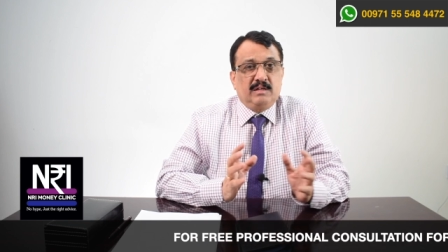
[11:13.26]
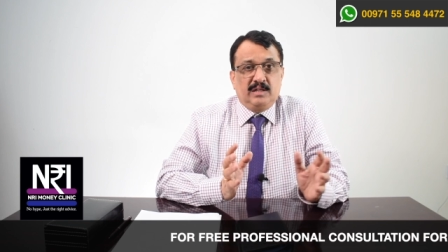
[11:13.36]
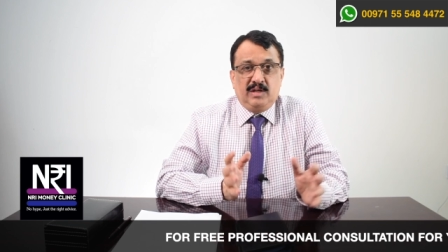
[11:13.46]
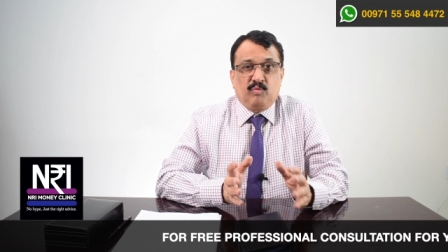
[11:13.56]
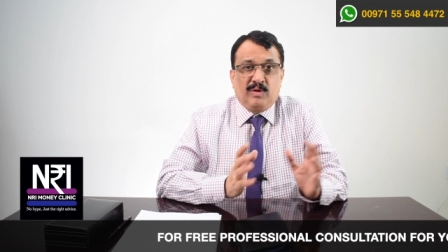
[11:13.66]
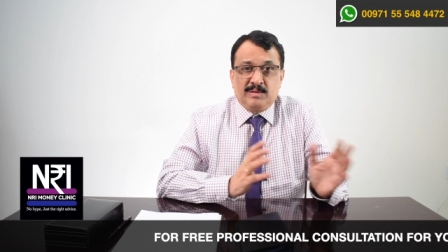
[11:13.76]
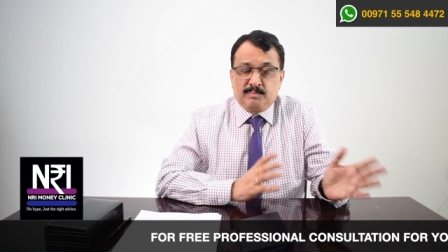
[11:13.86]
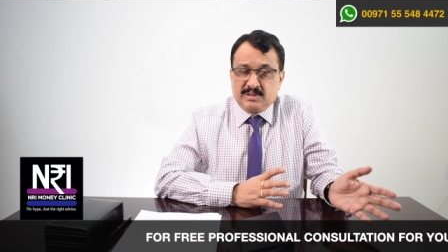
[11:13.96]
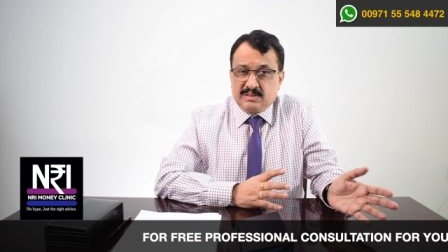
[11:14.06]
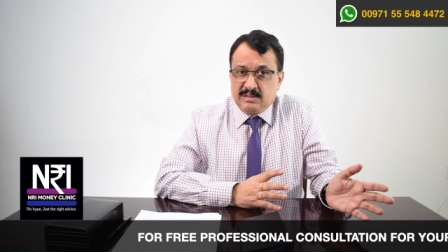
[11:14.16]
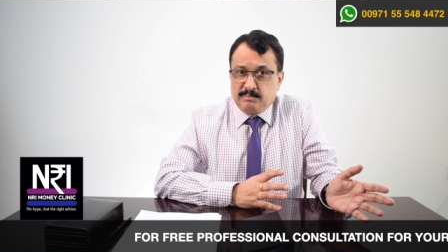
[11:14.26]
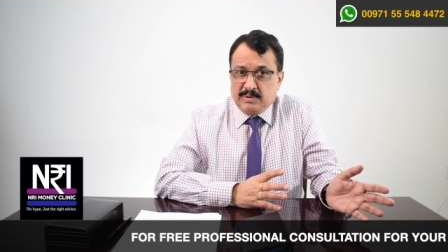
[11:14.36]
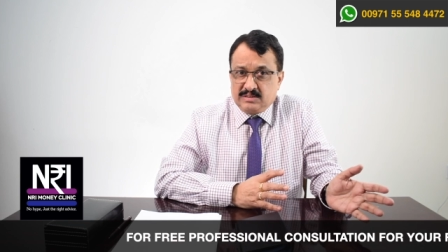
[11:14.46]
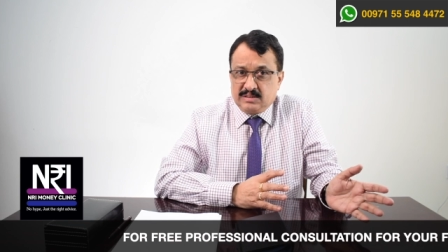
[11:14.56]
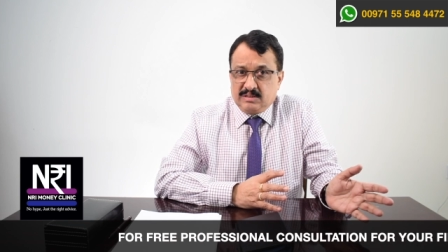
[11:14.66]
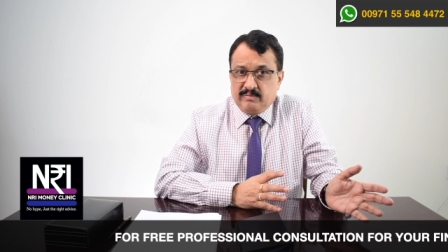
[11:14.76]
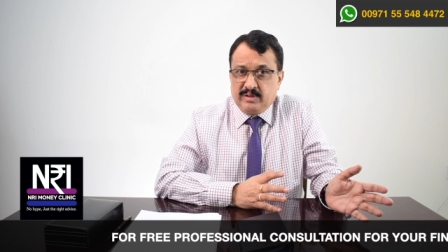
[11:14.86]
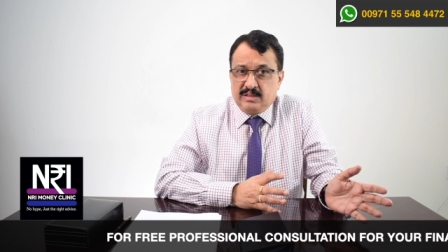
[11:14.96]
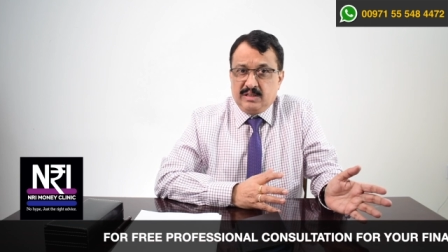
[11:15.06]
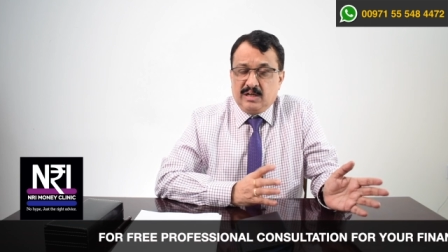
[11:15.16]
if one person passes away,
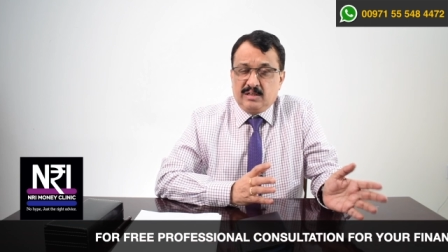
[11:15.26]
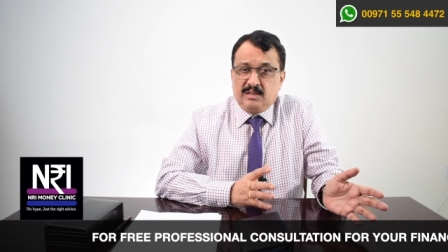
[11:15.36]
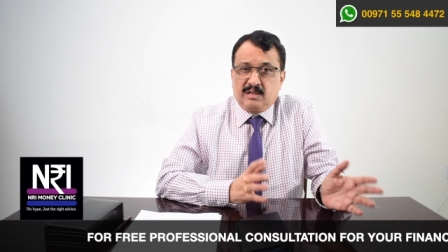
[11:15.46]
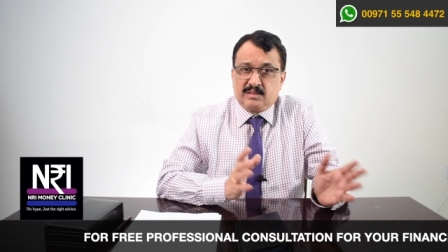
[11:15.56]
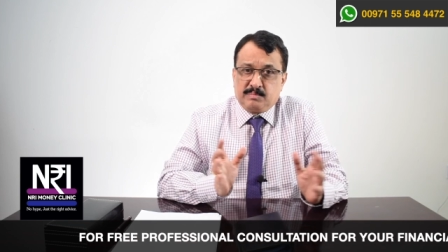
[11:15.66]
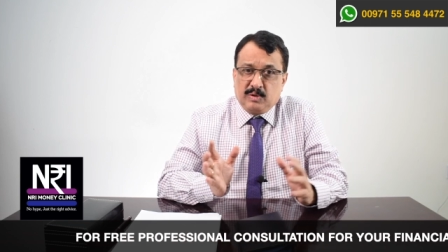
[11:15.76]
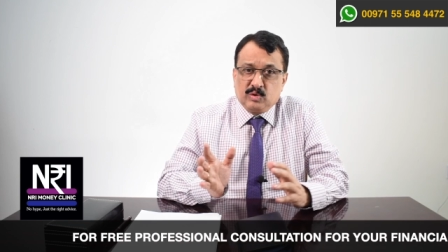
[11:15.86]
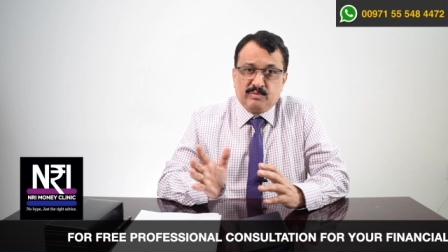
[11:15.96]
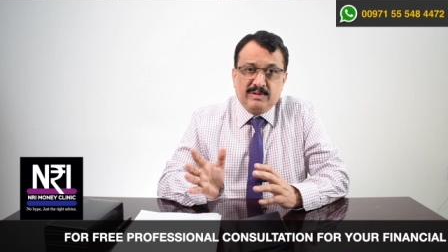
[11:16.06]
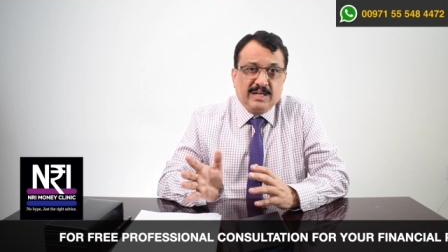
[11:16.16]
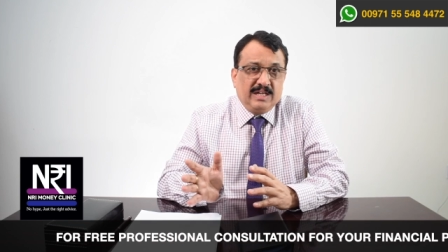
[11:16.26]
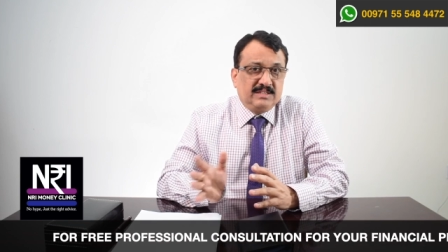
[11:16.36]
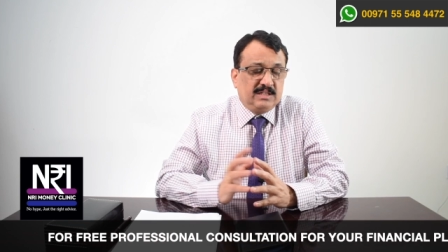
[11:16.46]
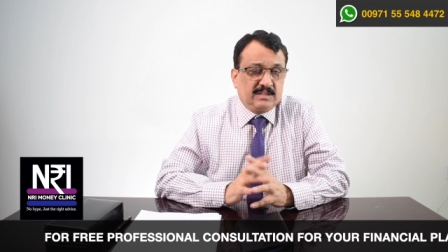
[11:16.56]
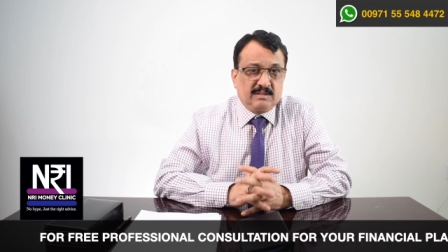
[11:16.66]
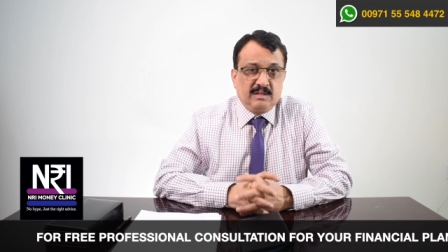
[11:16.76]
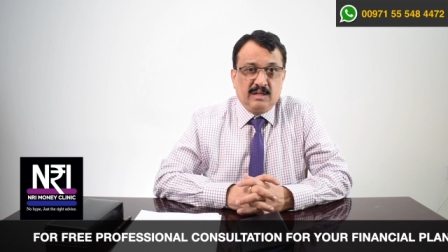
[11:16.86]
the other spouse will exist.